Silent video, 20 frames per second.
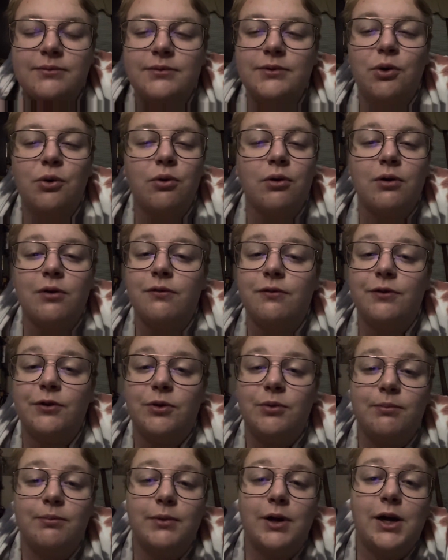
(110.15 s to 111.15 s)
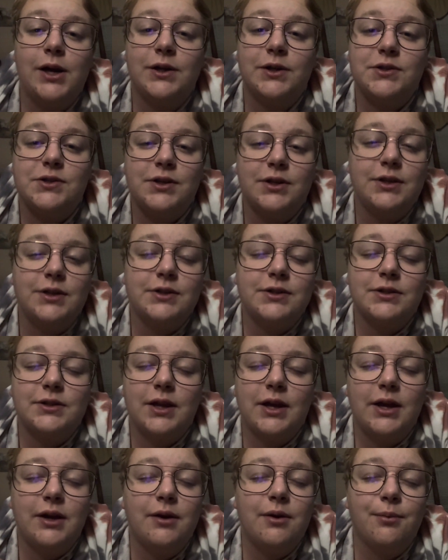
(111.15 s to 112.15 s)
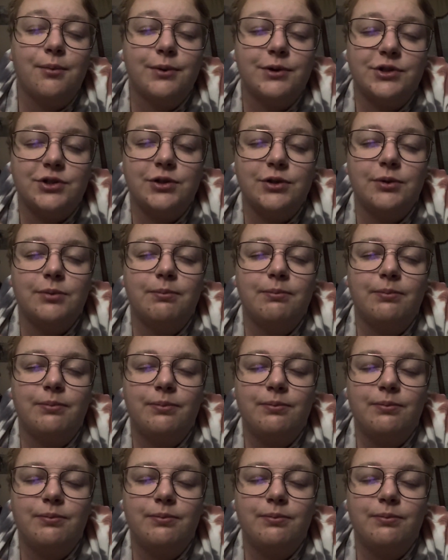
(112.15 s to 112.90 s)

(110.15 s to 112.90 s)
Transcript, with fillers: horror film, honestly, is that original